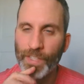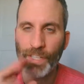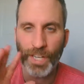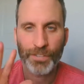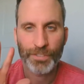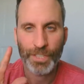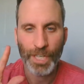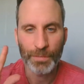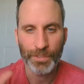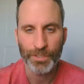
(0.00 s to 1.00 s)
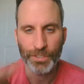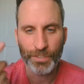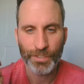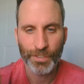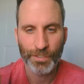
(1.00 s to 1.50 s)
And oftentimes it's
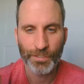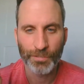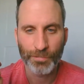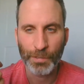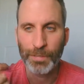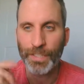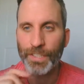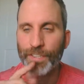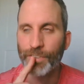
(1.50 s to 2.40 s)
just flipping it.